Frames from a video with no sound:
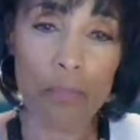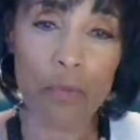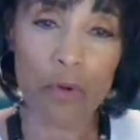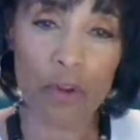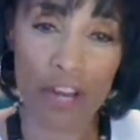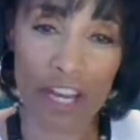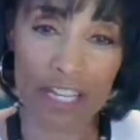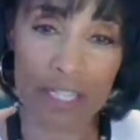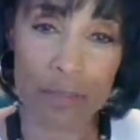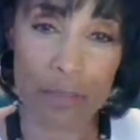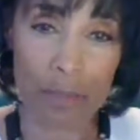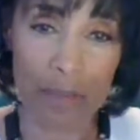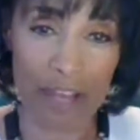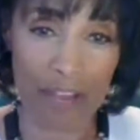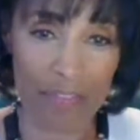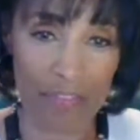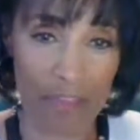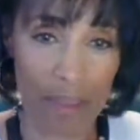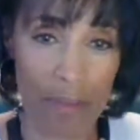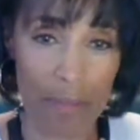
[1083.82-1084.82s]
I prayed
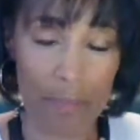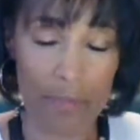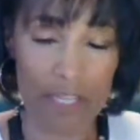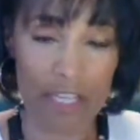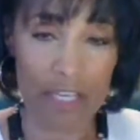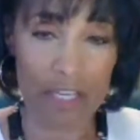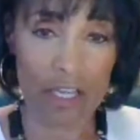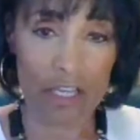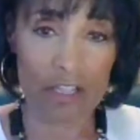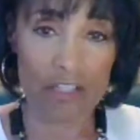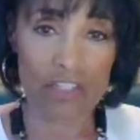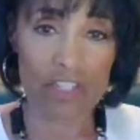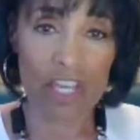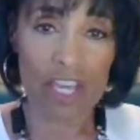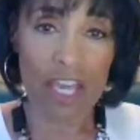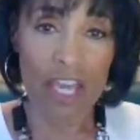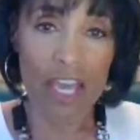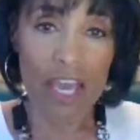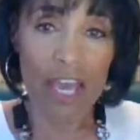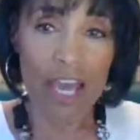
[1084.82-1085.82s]
about that because